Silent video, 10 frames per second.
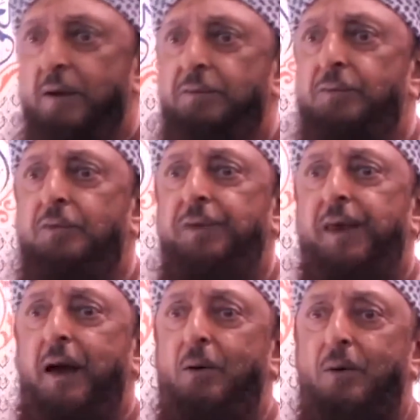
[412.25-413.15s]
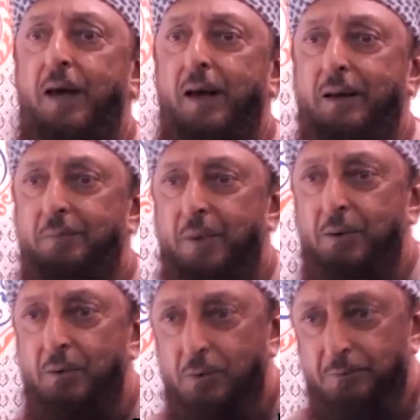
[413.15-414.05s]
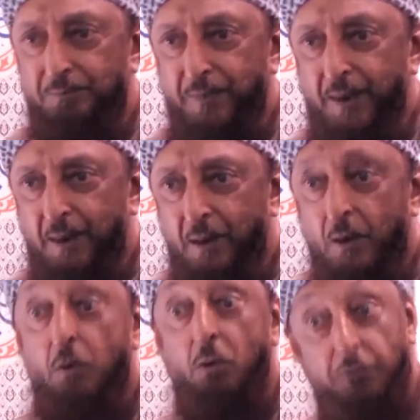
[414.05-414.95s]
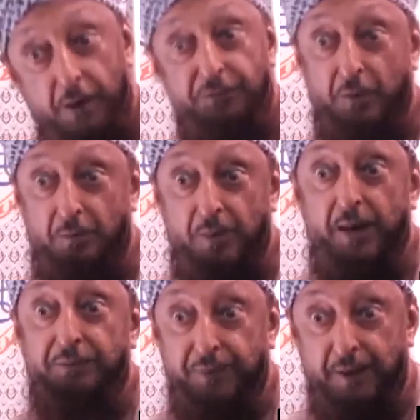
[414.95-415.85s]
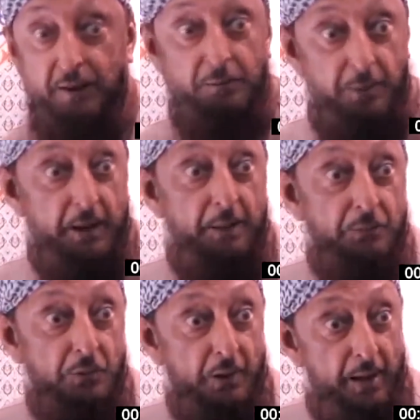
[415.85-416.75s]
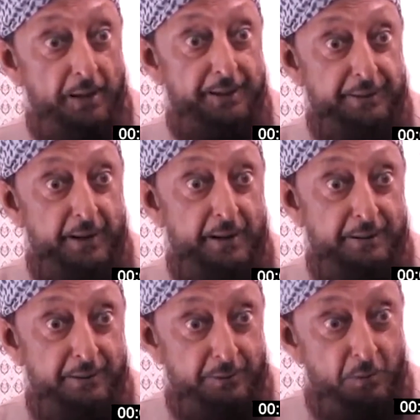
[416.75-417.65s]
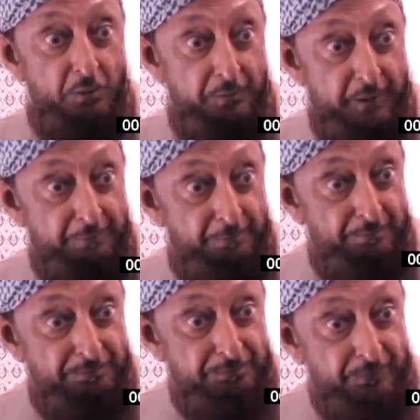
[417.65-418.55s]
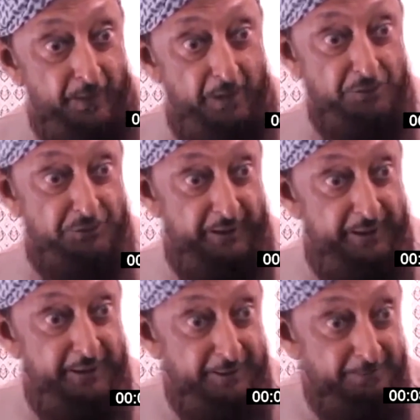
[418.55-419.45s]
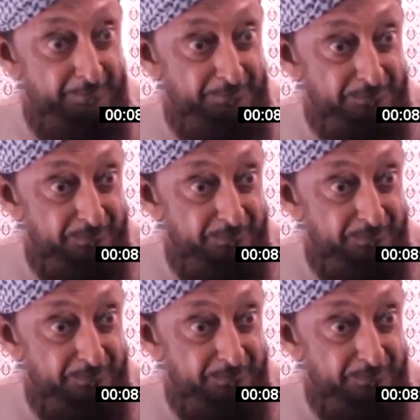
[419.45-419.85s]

Thanks to Ziaul Haq Marhum, who did some bad things, but alhamdulillah, he died as a mu'min and shaheed.